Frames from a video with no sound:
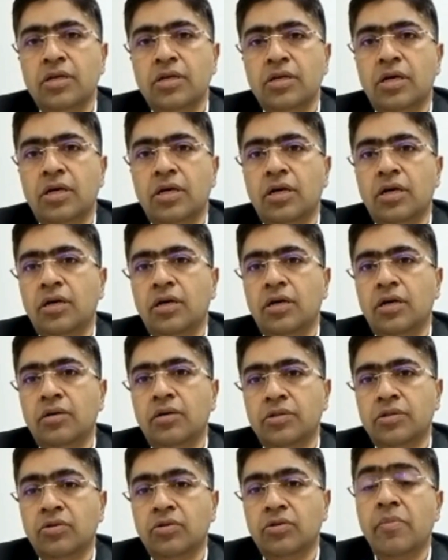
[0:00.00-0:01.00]

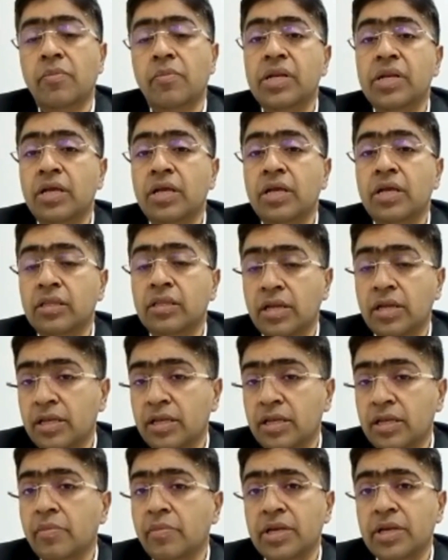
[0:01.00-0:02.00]
so they maintain the
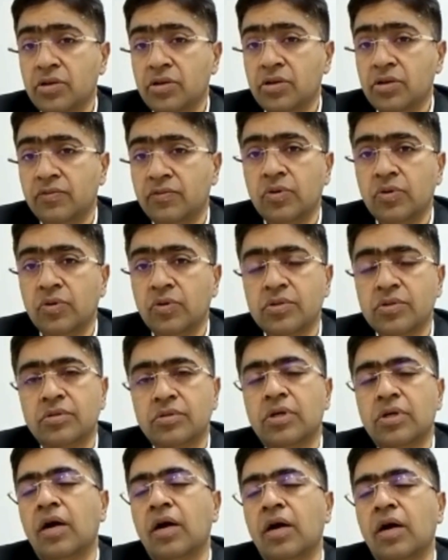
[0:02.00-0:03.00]
database of those
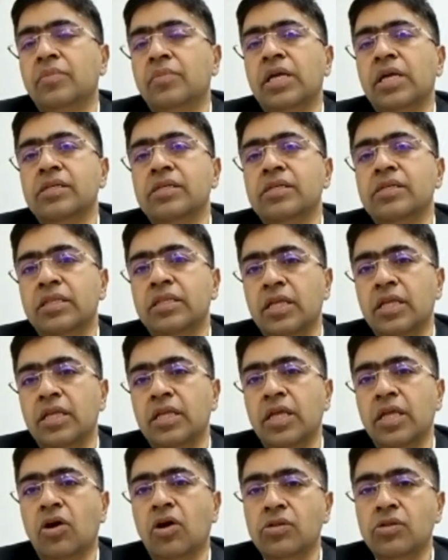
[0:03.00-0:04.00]
updates, and
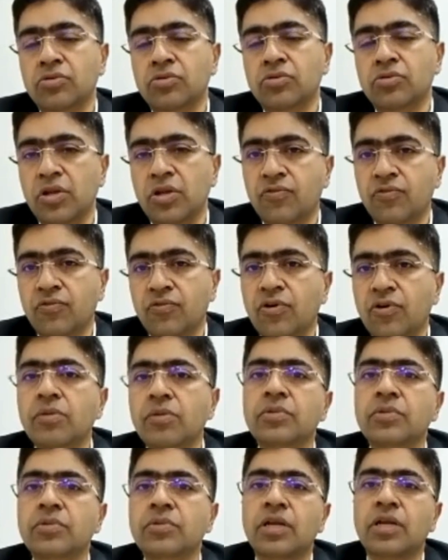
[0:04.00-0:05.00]
they also
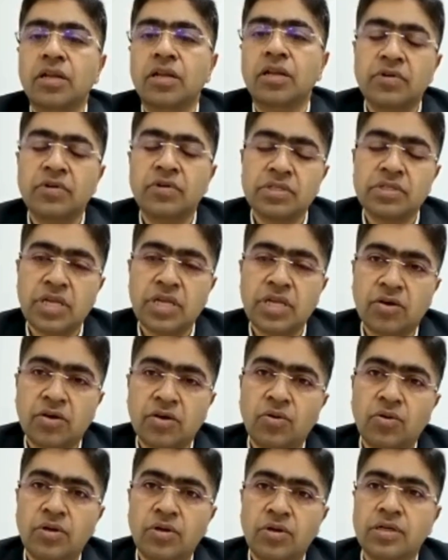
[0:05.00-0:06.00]
inform the relevant
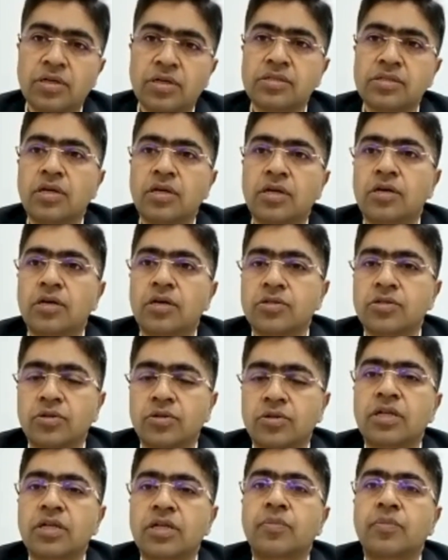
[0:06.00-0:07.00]
stakeholders so
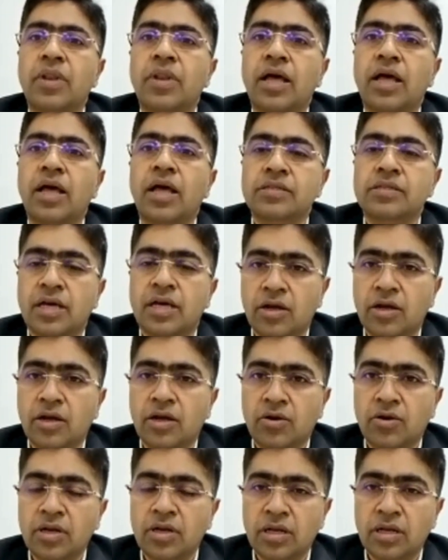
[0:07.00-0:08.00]
that the plans are
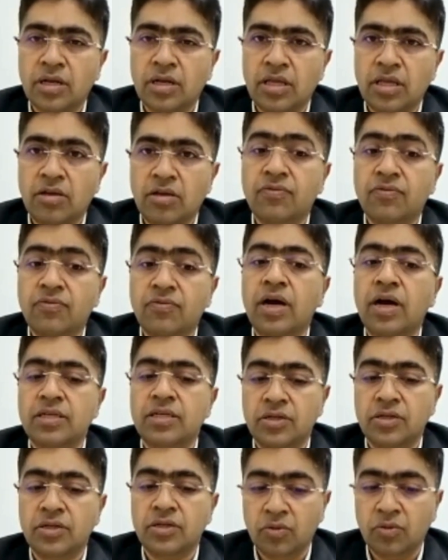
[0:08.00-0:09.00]
accordingly
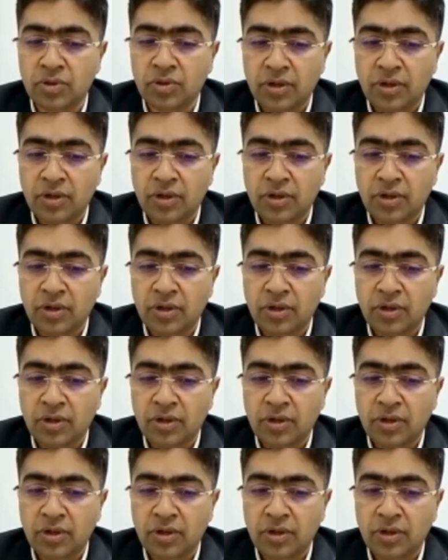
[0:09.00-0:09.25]
fine-tuned.